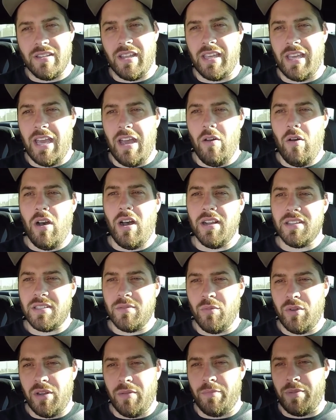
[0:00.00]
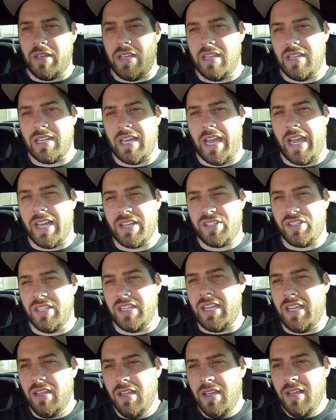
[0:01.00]
Like, how awesome would it be to
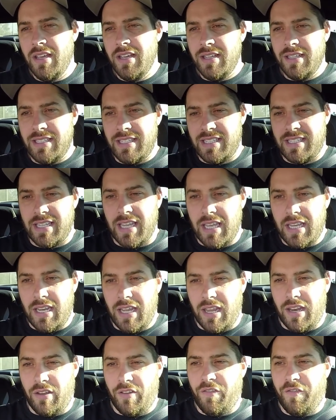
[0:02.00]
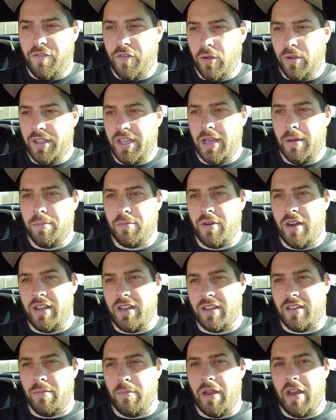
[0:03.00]
actually sit in a fully
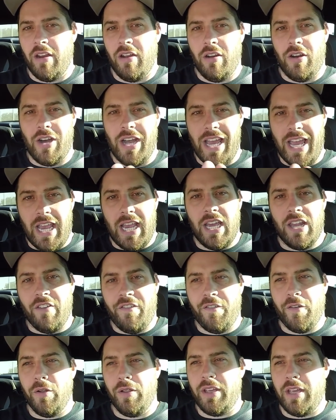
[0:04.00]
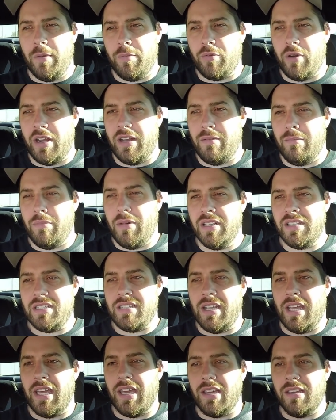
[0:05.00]
upgraded Camaro and a fully upgraded
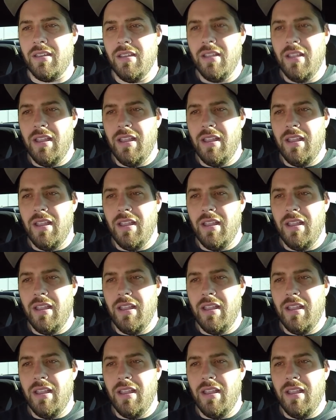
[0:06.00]
Mustang